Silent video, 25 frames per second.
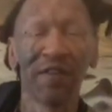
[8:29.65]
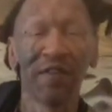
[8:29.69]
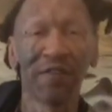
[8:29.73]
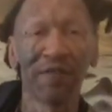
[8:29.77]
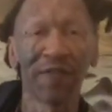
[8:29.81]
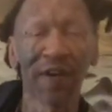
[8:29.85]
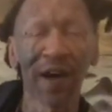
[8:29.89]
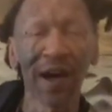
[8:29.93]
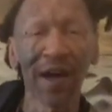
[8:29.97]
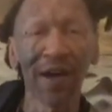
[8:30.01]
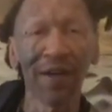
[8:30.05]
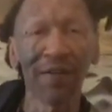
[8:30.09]

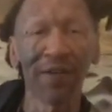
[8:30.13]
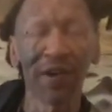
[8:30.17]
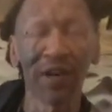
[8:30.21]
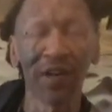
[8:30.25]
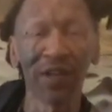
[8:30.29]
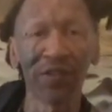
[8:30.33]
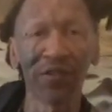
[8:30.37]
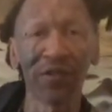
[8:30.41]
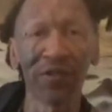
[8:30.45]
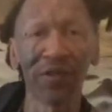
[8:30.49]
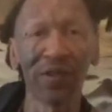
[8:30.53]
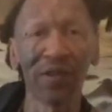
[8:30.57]

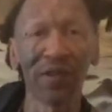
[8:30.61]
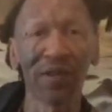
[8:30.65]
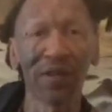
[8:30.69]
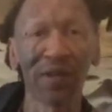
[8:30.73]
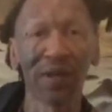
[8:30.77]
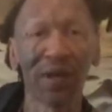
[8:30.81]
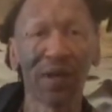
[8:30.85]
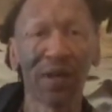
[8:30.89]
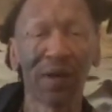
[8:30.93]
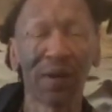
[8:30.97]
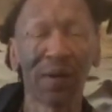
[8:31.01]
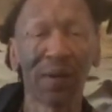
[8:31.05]

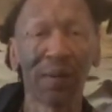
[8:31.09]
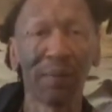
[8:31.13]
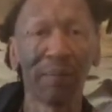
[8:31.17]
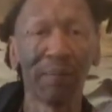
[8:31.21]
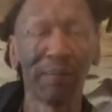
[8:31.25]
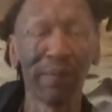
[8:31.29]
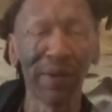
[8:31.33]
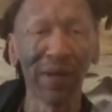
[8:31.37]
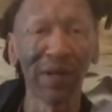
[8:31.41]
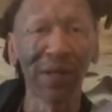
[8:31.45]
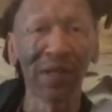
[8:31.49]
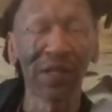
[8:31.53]
500
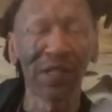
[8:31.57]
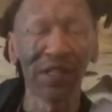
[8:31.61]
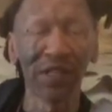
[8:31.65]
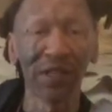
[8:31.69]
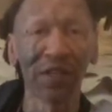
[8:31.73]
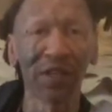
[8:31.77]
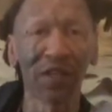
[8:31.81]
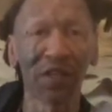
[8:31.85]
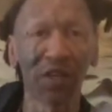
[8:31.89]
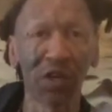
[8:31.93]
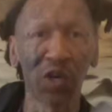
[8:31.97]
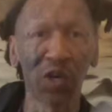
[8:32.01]

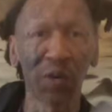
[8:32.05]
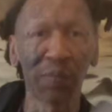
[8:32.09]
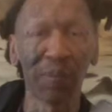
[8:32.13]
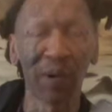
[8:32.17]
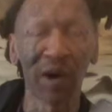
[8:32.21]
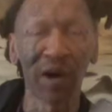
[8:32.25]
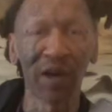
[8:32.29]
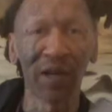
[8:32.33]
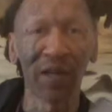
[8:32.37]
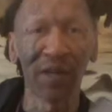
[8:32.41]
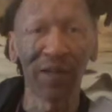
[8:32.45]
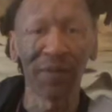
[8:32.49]
milliliter
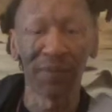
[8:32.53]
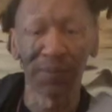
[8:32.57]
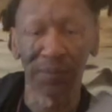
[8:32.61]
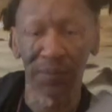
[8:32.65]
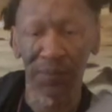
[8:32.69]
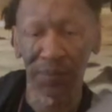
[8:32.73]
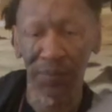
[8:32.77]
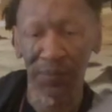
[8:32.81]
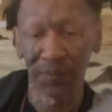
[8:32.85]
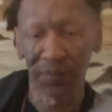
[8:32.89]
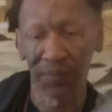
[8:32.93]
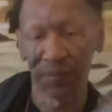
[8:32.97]
cookpot.